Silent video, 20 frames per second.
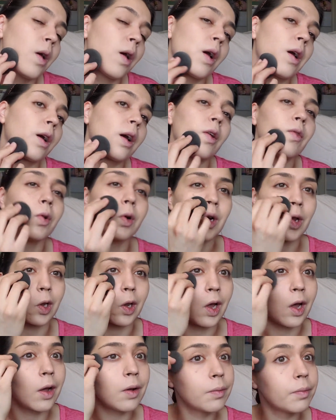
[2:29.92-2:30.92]
it covered a
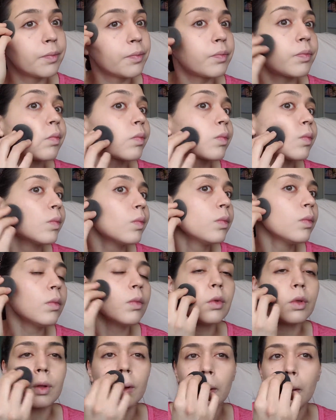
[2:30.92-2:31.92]
lot.
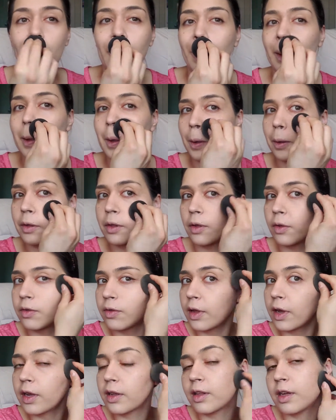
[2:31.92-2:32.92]
So
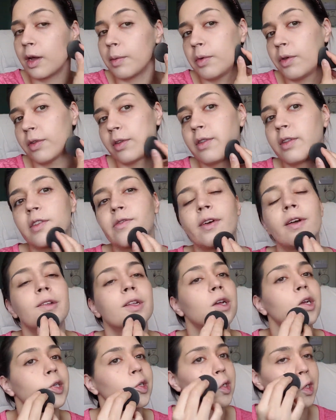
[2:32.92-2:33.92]
second time using this
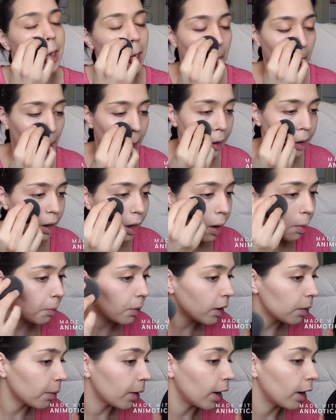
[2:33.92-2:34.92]
foundation, and I'm
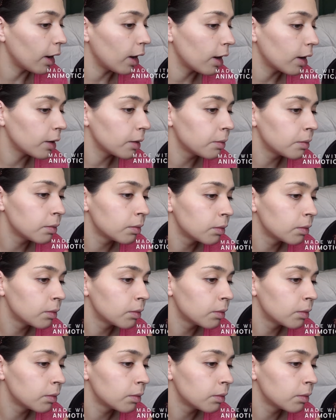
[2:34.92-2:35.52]
not mad at it.